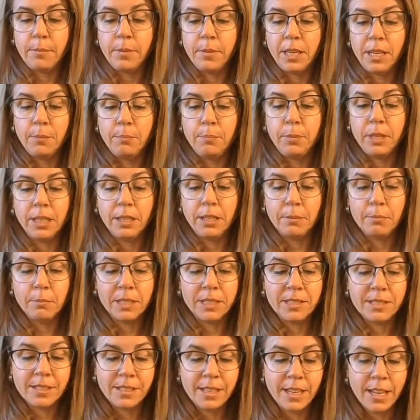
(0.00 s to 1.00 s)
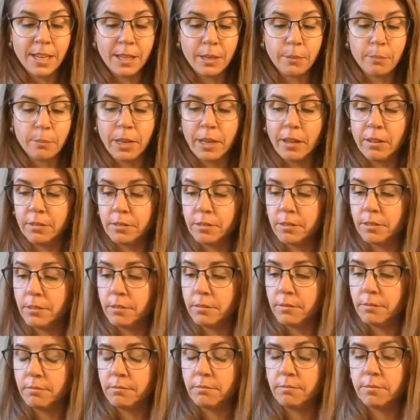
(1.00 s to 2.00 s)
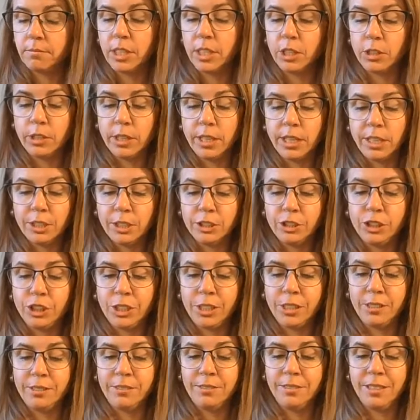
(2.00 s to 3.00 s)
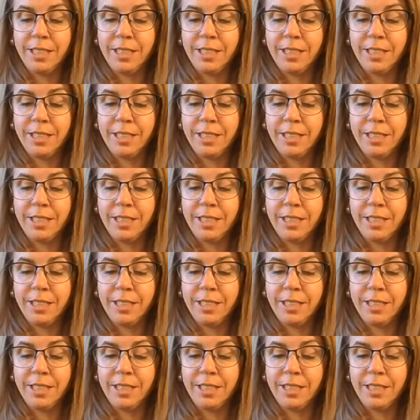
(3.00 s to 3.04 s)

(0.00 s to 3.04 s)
made a big mistake about their energy.